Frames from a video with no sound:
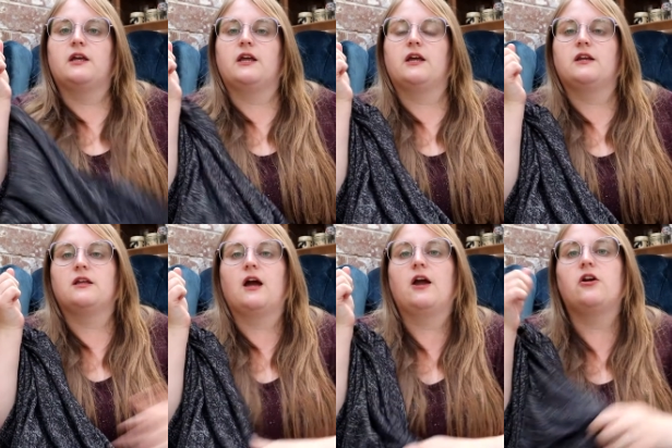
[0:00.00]

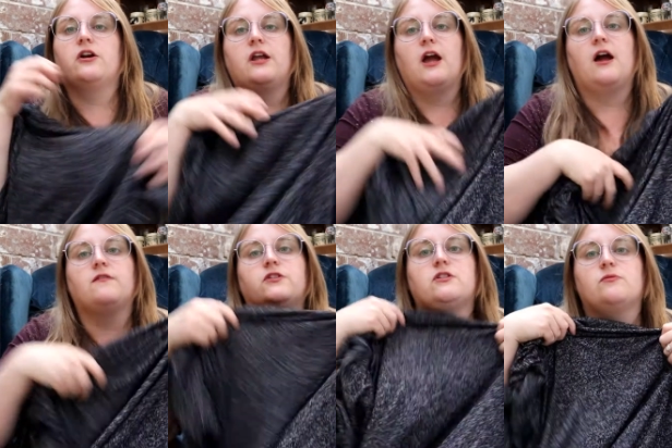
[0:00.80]
and I already
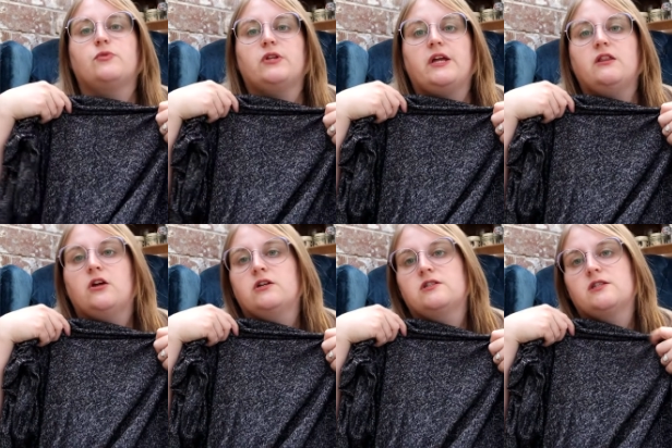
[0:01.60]
have just a plain
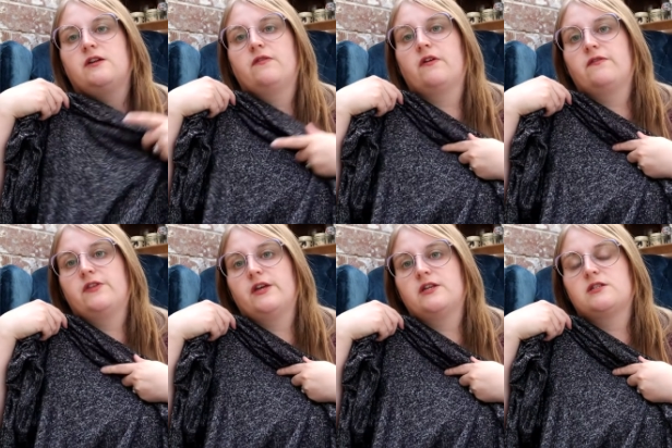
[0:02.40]
long sleeve of
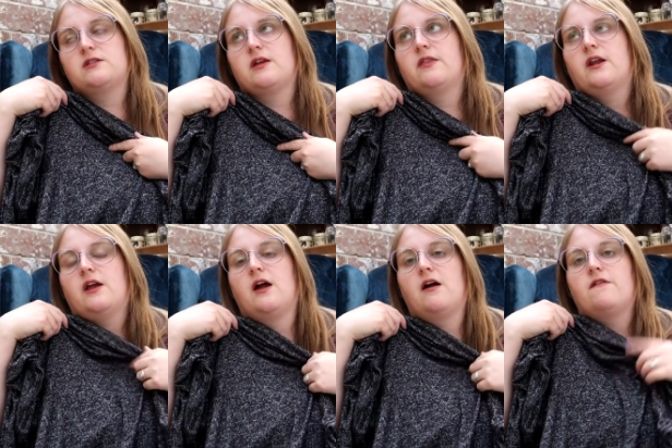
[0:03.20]
this and then I
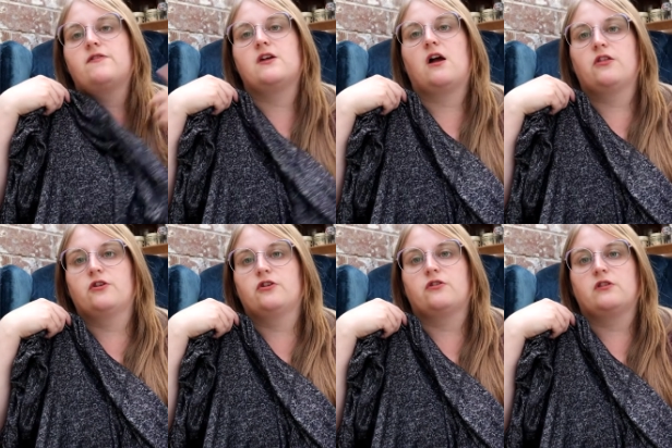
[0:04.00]
have the
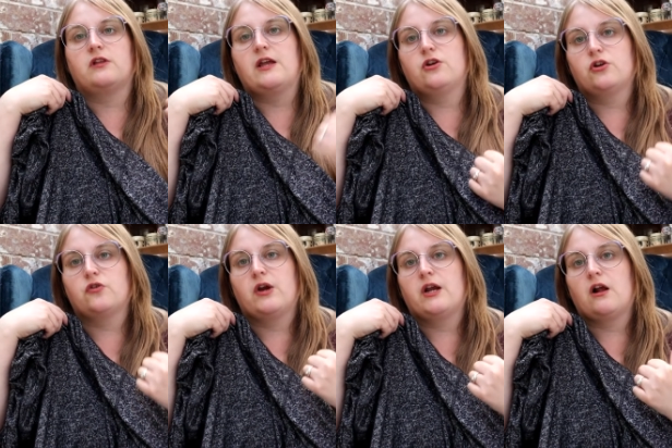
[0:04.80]
other lighter
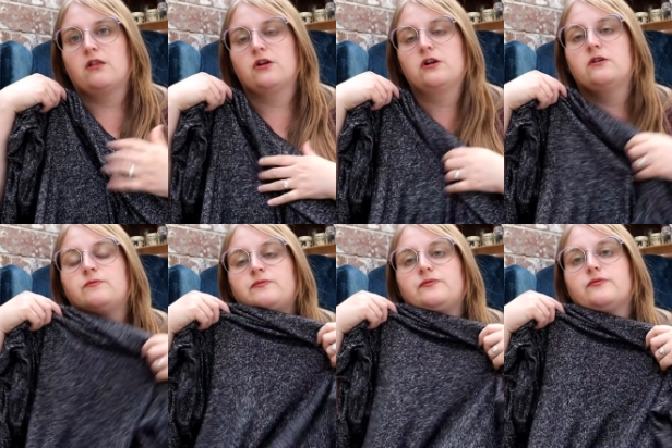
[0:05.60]
gray
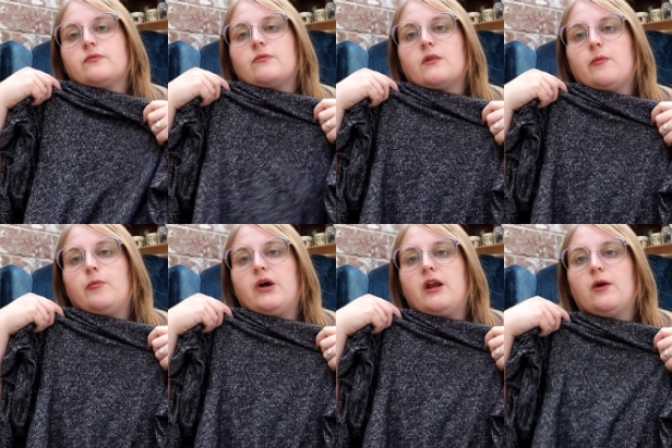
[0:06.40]
color
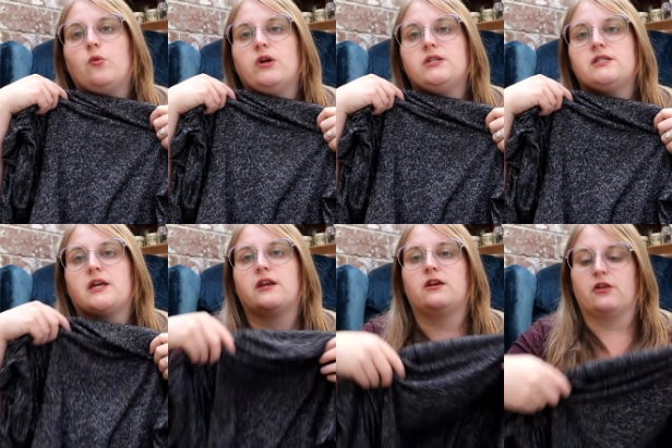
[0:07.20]
but I wanted to
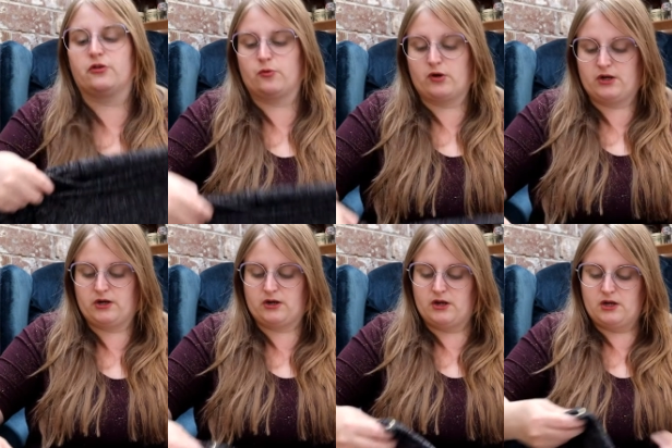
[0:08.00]
get another
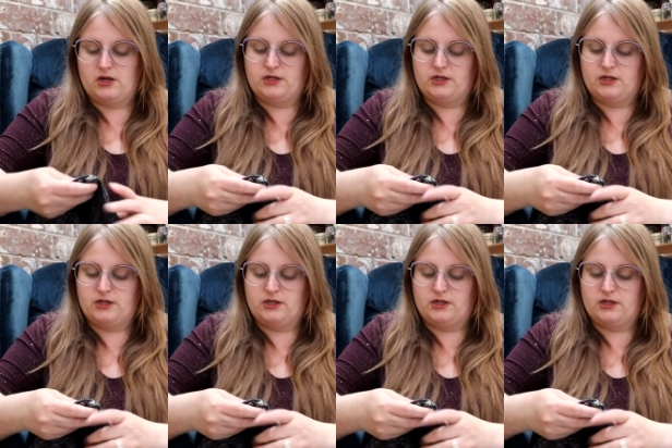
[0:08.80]
one